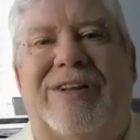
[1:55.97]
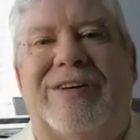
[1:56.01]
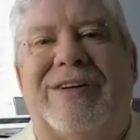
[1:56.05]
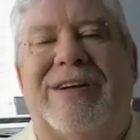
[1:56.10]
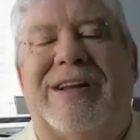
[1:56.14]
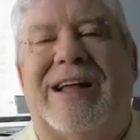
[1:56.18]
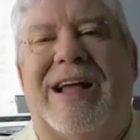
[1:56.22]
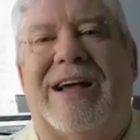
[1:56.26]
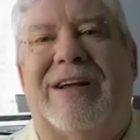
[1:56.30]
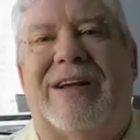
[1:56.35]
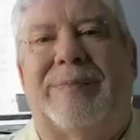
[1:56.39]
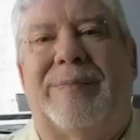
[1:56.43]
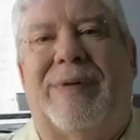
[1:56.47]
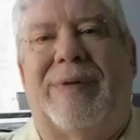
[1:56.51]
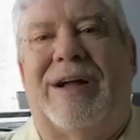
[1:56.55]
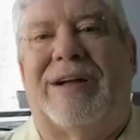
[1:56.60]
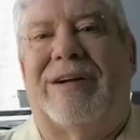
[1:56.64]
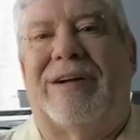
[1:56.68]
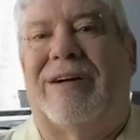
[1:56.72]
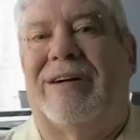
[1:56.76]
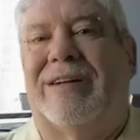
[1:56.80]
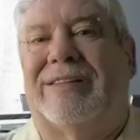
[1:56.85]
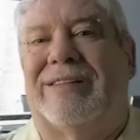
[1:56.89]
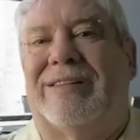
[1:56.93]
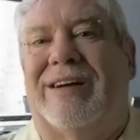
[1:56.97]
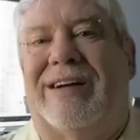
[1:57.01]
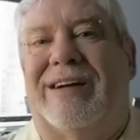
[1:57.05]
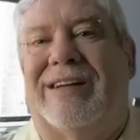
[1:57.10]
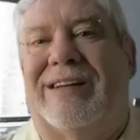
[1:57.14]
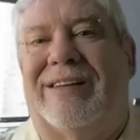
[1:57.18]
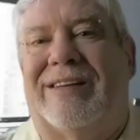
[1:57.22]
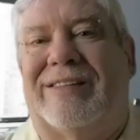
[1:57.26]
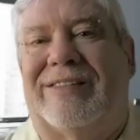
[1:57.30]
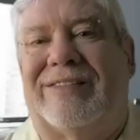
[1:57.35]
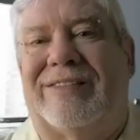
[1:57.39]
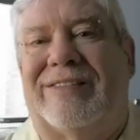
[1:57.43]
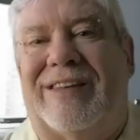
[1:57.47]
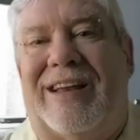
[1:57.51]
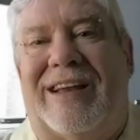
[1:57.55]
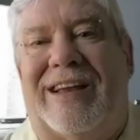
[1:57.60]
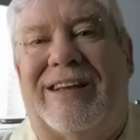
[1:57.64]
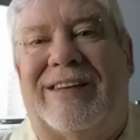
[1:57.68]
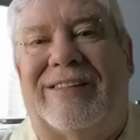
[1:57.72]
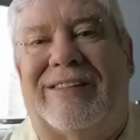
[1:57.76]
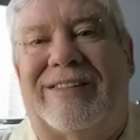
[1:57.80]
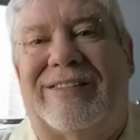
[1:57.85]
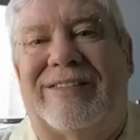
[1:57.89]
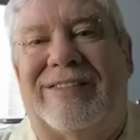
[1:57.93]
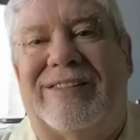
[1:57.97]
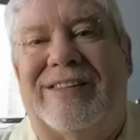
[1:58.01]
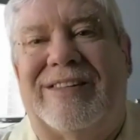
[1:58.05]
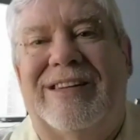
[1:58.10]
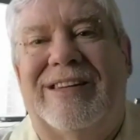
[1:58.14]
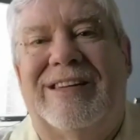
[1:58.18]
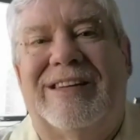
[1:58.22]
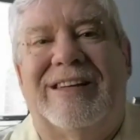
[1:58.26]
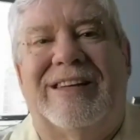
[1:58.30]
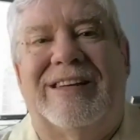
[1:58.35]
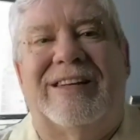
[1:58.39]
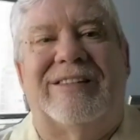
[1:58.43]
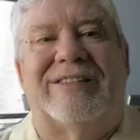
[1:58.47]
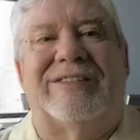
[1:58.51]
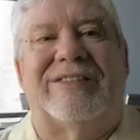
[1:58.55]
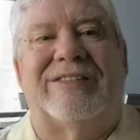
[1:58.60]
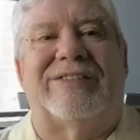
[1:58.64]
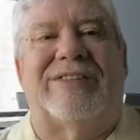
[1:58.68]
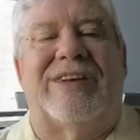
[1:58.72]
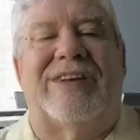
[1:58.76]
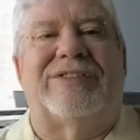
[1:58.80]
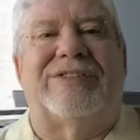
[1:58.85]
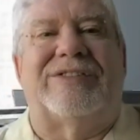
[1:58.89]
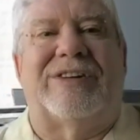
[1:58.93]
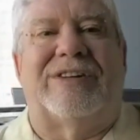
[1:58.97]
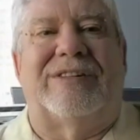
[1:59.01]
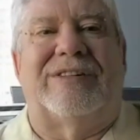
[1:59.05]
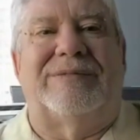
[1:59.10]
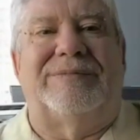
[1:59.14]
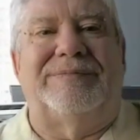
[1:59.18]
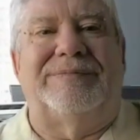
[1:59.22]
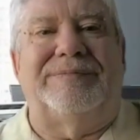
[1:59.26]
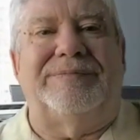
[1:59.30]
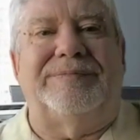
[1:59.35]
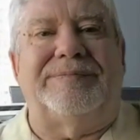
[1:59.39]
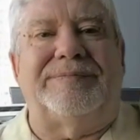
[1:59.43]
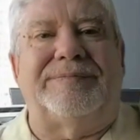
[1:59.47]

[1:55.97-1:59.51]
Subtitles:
learning how to prioritize tasks is essential.